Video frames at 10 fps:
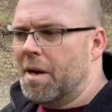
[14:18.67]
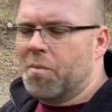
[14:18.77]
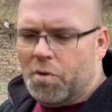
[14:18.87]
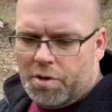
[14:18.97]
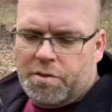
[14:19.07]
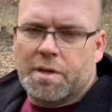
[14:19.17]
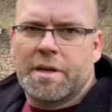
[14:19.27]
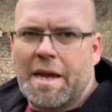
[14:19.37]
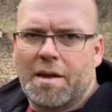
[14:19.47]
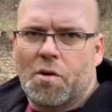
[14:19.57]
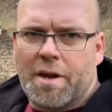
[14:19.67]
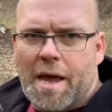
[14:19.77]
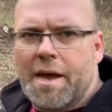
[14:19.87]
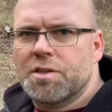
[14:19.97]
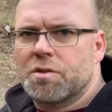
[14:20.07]
gonna do the KLR
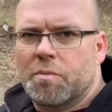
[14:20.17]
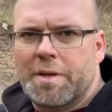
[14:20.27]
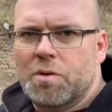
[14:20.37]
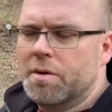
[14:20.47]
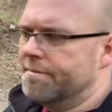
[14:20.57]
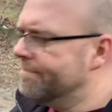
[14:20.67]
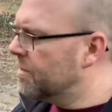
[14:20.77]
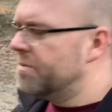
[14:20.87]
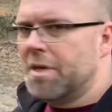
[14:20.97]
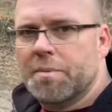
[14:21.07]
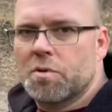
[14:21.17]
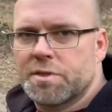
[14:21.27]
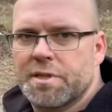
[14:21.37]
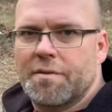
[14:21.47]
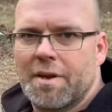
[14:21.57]
Dash, and we'll be doing some typical
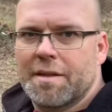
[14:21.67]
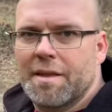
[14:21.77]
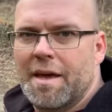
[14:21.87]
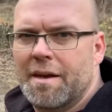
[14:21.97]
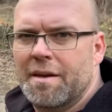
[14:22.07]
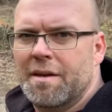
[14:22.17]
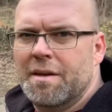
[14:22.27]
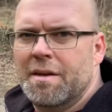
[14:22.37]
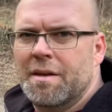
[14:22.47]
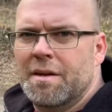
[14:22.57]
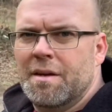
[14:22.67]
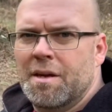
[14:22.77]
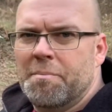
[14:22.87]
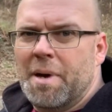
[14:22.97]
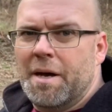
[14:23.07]
stuff like that.
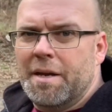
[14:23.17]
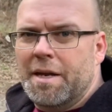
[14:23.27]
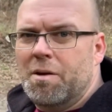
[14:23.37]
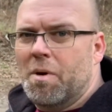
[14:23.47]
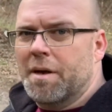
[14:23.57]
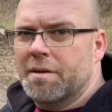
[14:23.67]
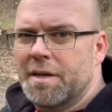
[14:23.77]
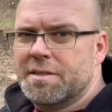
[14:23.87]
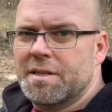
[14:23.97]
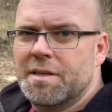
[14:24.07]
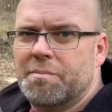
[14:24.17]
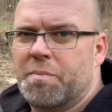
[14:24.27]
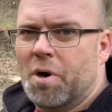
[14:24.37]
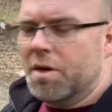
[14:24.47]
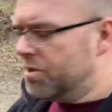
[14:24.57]
But anyway, it's a
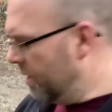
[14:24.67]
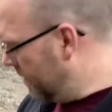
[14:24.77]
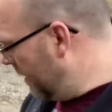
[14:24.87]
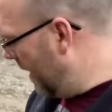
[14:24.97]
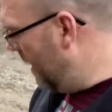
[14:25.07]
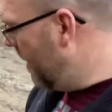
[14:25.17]
project in the